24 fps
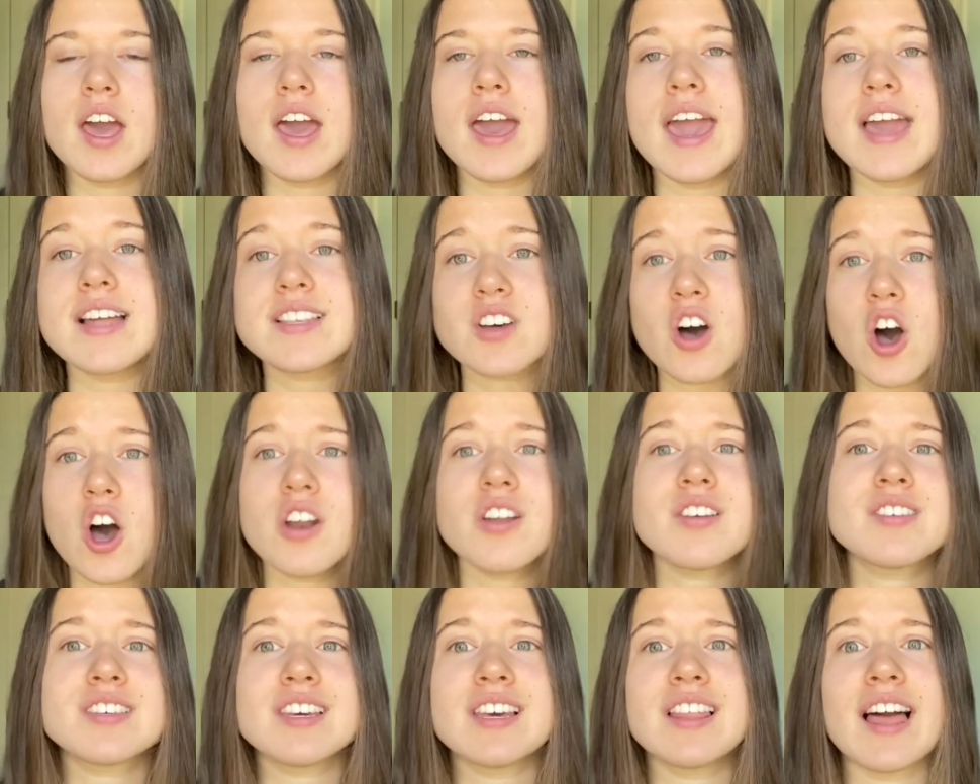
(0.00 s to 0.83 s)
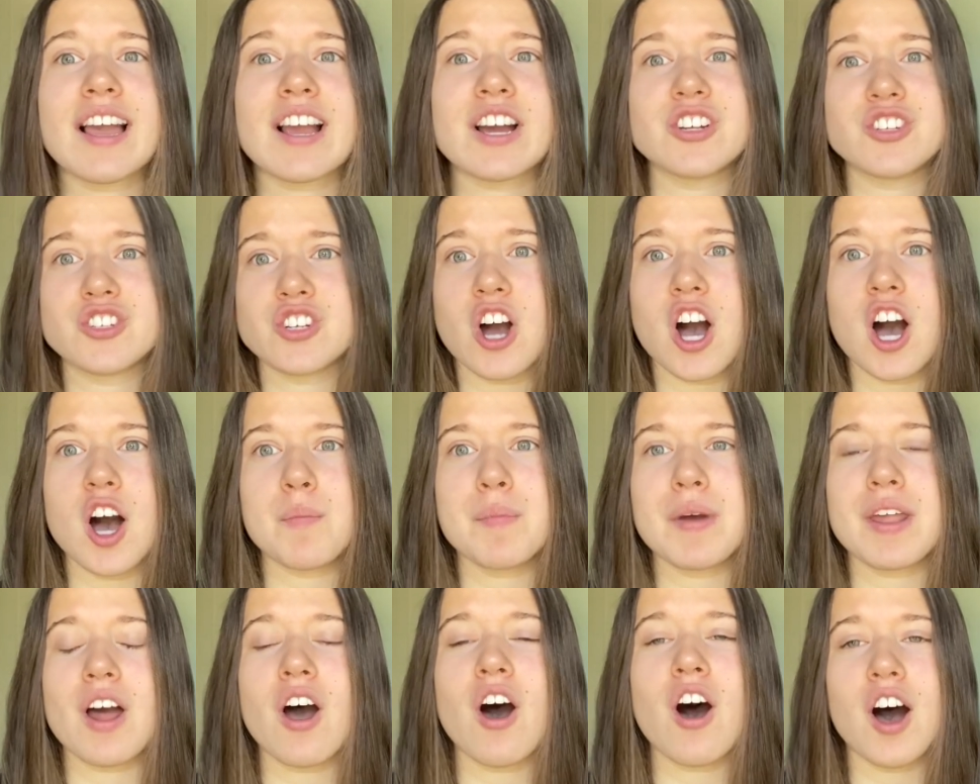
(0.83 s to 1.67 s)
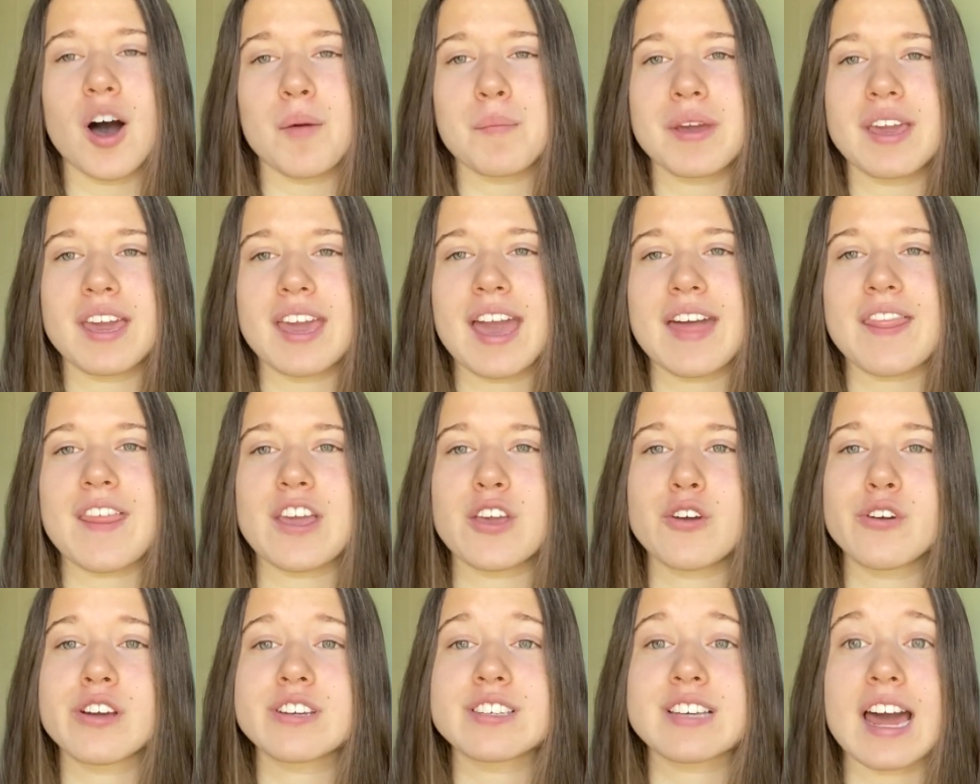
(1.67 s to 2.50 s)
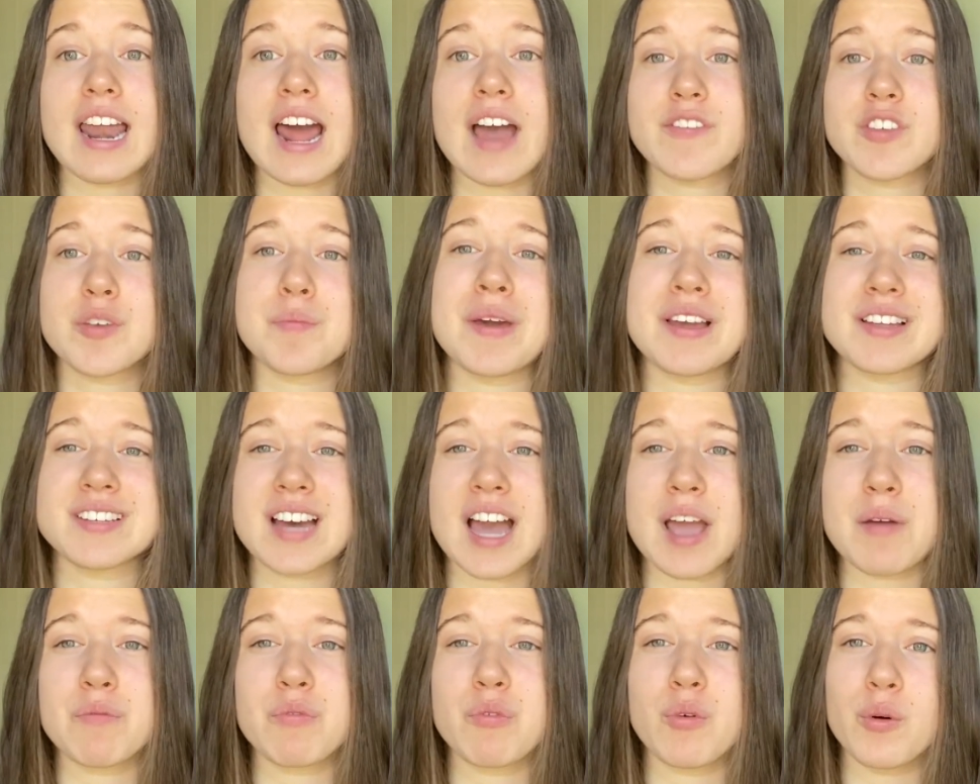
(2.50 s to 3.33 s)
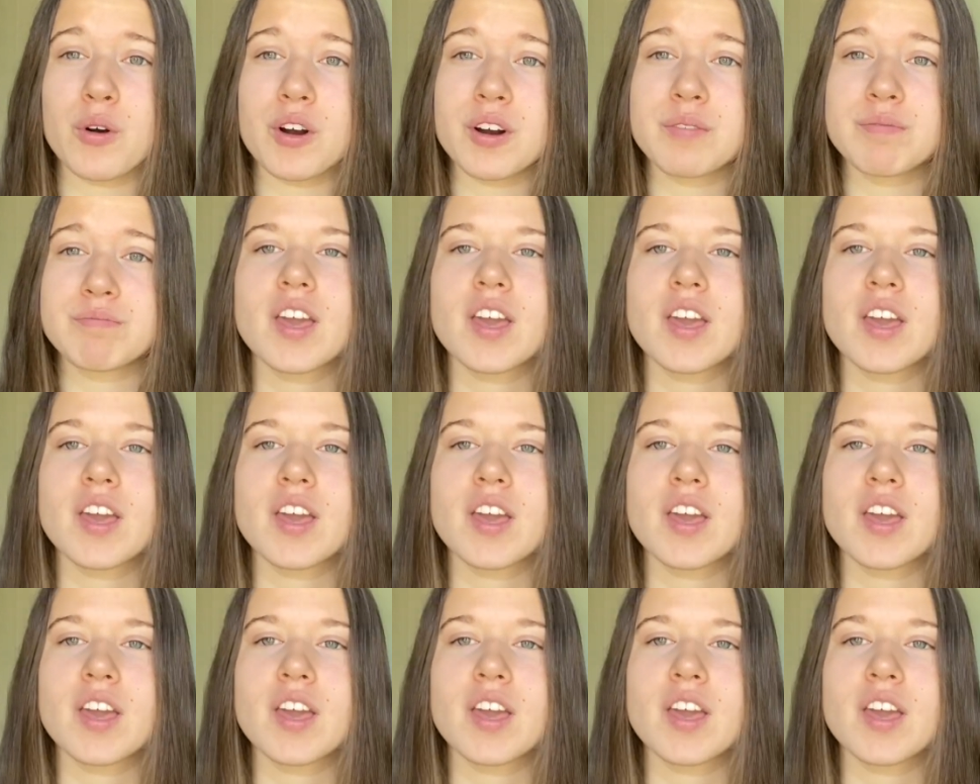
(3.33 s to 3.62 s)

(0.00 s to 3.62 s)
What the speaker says: It's honestly like a job and a hobby that you just kind of have to make time for.